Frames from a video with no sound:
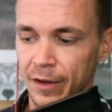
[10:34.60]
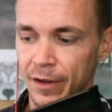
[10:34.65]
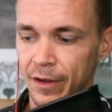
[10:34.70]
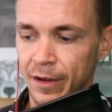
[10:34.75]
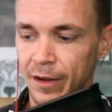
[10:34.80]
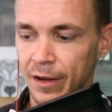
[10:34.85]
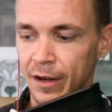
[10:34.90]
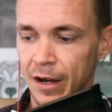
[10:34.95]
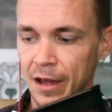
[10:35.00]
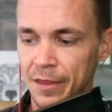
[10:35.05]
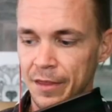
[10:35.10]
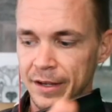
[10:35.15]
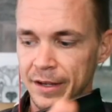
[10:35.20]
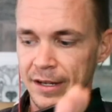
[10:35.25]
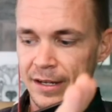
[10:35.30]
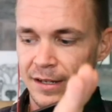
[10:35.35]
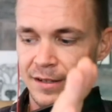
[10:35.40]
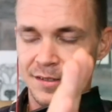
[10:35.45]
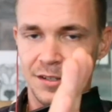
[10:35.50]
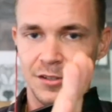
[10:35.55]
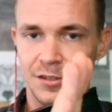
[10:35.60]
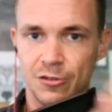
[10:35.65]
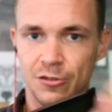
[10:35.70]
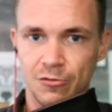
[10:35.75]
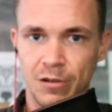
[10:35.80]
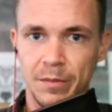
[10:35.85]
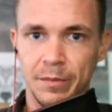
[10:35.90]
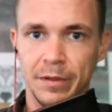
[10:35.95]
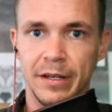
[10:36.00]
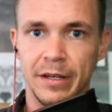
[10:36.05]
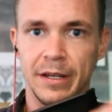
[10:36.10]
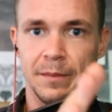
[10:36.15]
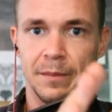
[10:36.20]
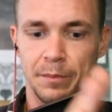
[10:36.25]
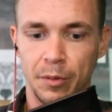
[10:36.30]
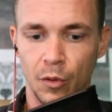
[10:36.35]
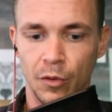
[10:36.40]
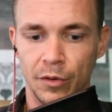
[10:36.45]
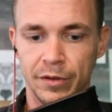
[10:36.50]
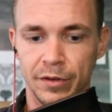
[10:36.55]
I think it is extremely
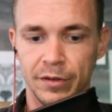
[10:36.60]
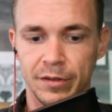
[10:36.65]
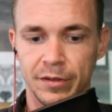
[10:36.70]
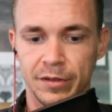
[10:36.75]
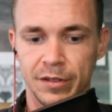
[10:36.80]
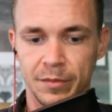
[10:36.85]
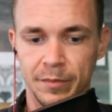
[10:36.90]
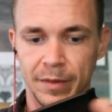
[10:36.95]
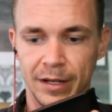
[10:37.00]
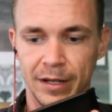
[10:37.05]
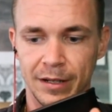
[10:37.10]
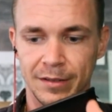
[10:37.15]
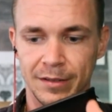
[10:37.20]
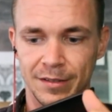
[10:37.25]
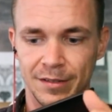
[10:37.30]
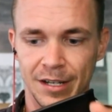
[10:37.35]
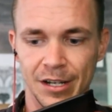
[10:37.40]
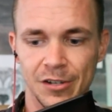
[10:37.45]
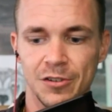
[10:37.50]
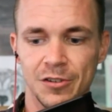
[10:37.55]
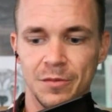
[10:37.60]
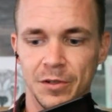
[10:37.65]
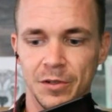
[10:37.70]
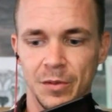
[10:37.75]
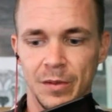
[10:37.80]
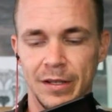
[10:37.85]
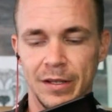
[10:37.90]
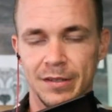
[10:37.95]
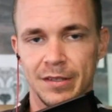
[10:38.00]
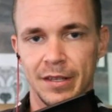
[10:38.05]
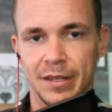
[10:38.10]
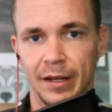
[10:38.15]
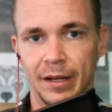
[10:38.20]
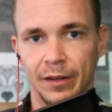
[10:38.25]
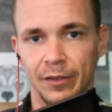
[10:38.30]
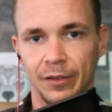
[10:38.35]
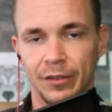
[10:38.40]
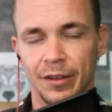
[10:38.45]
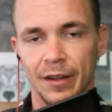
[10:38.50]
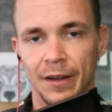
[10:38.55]
important to make a distinction between these things,